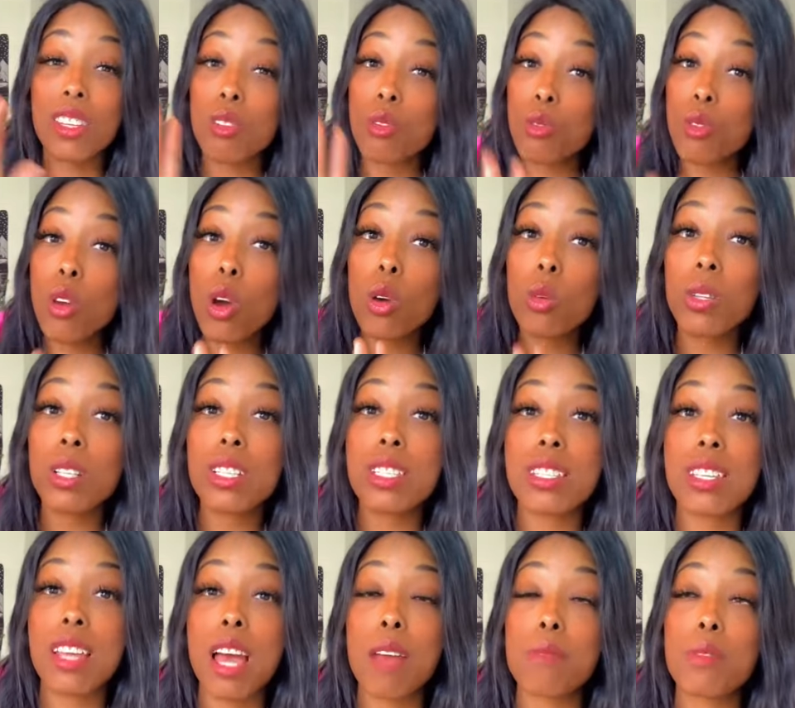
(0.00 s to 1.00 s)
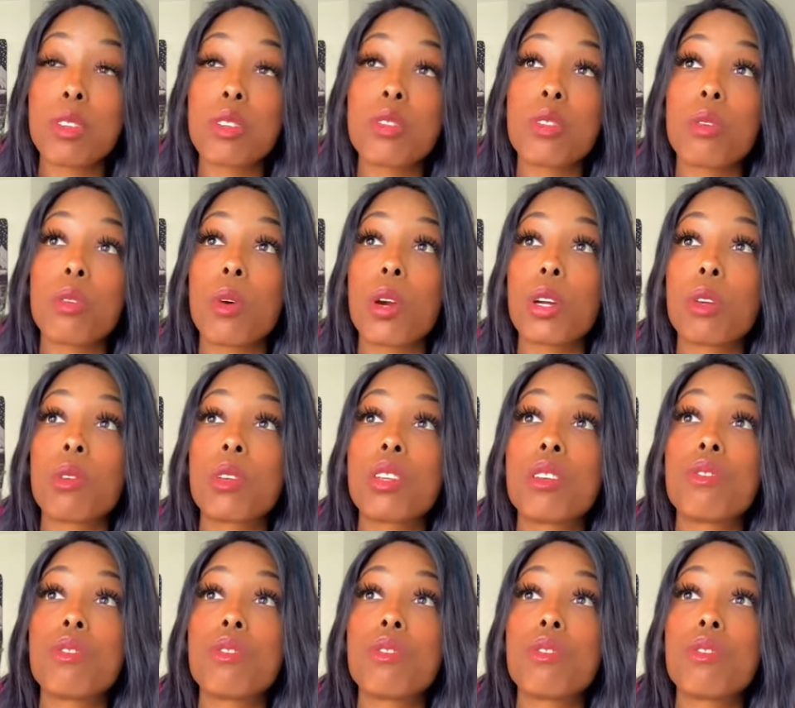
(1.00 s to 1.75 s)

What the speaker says: And you know when it's time to do the work,